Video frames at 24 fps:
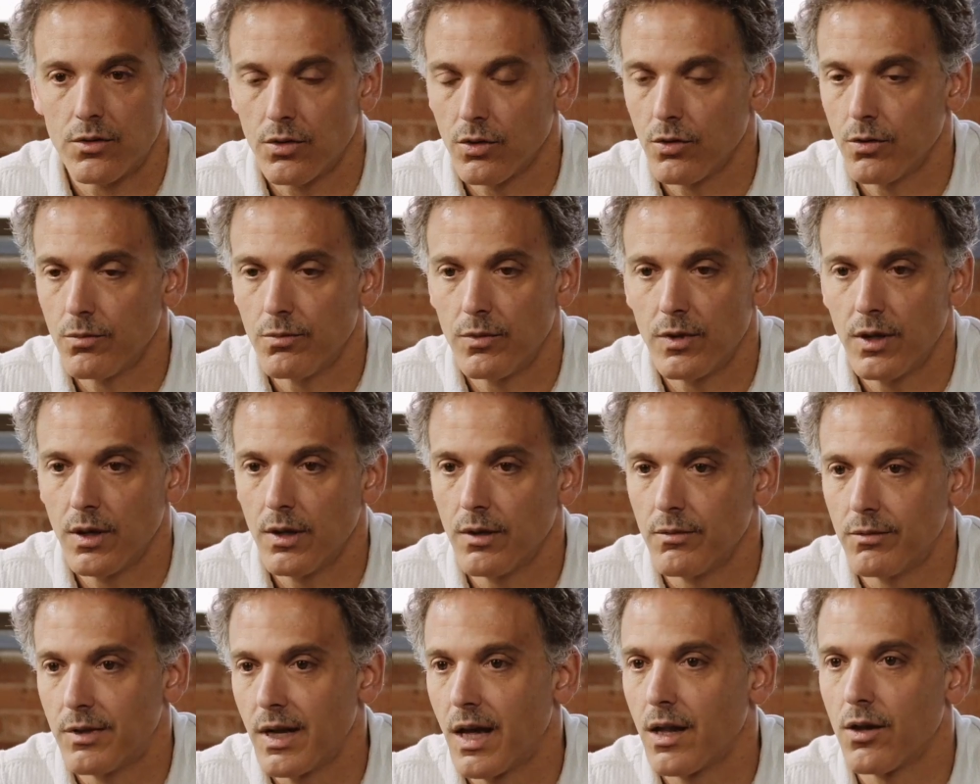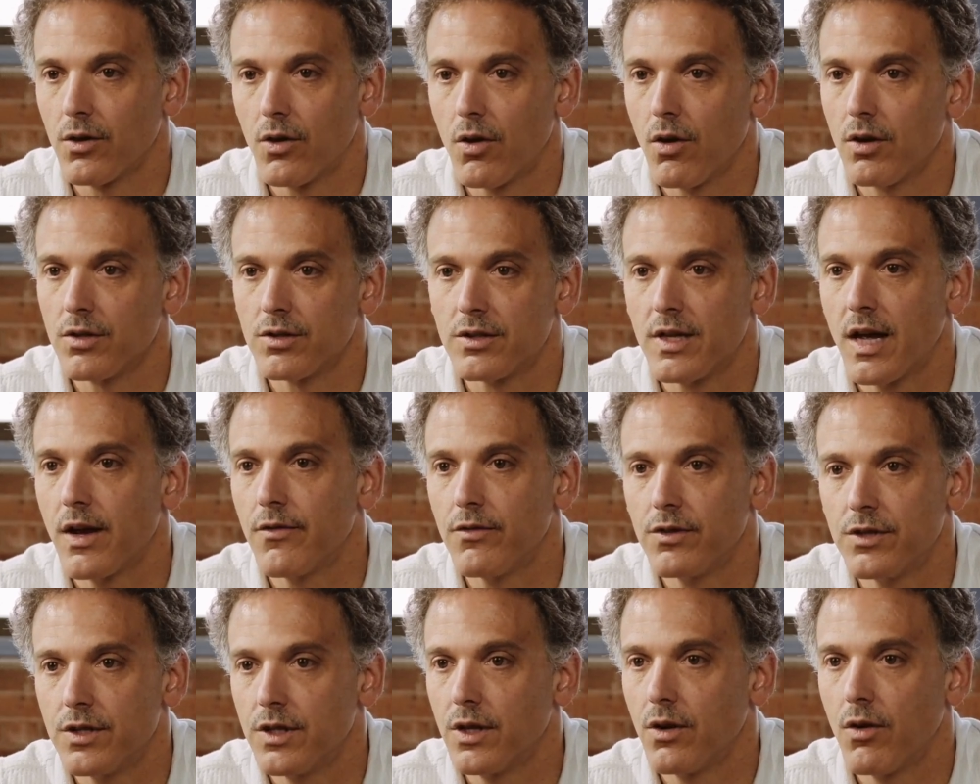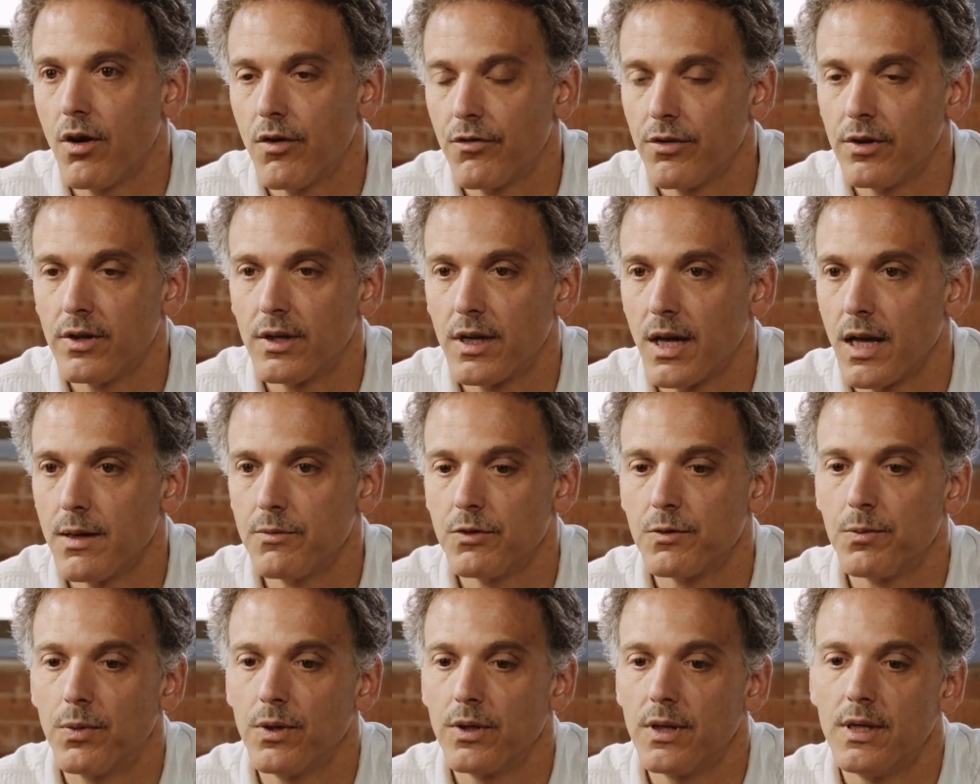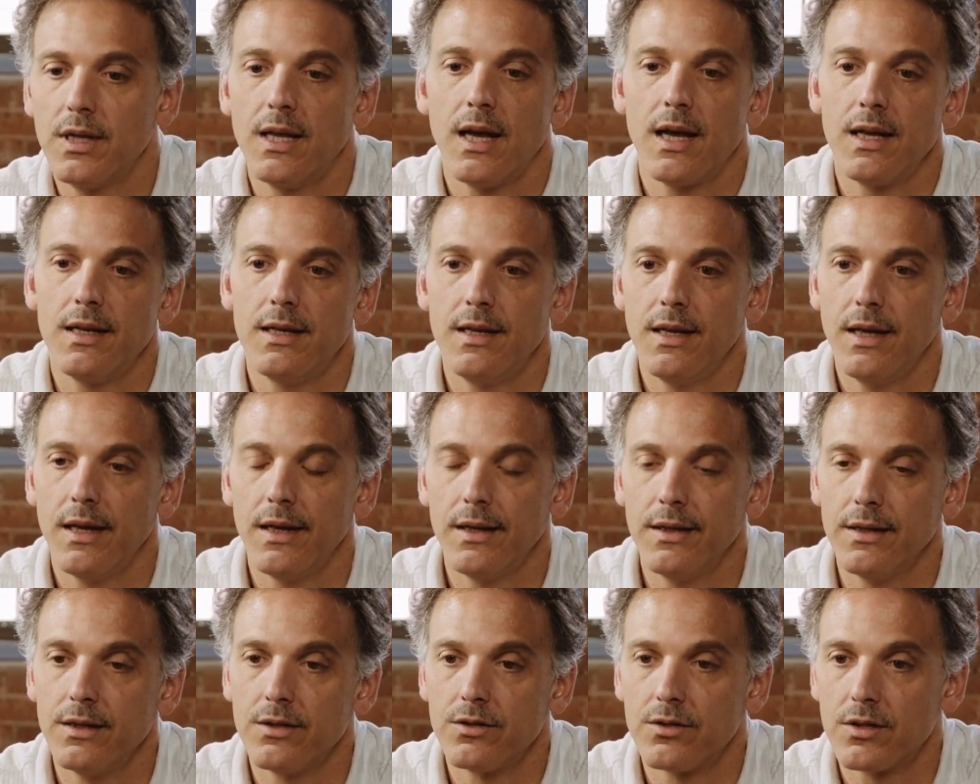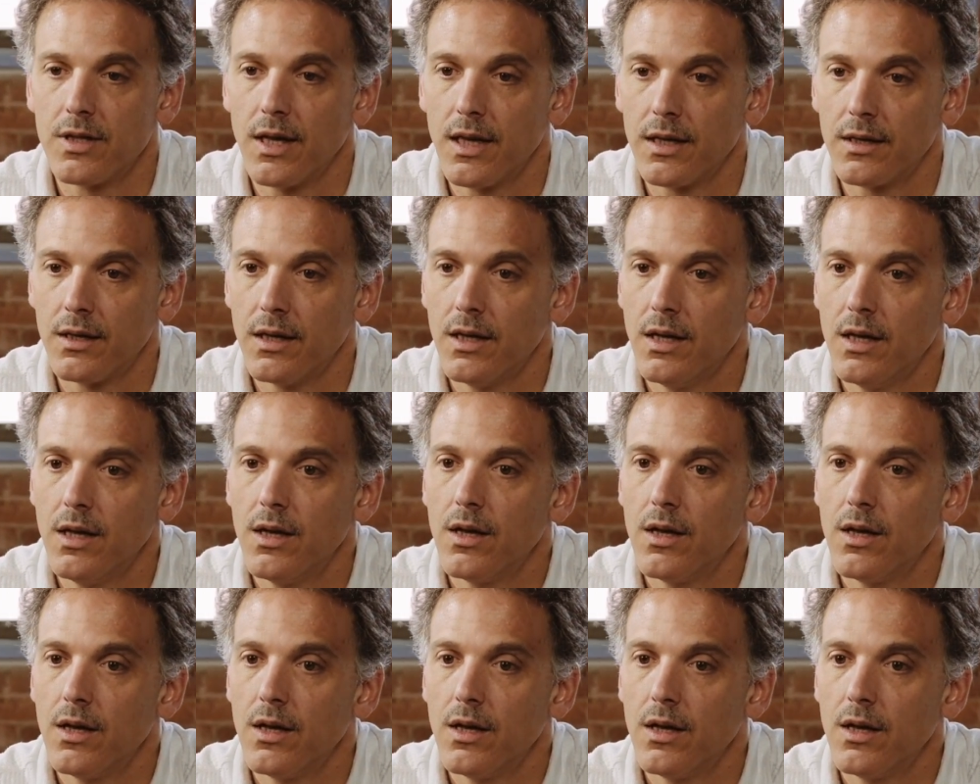Termed dollar cost averaging oftentimes, but the idea is that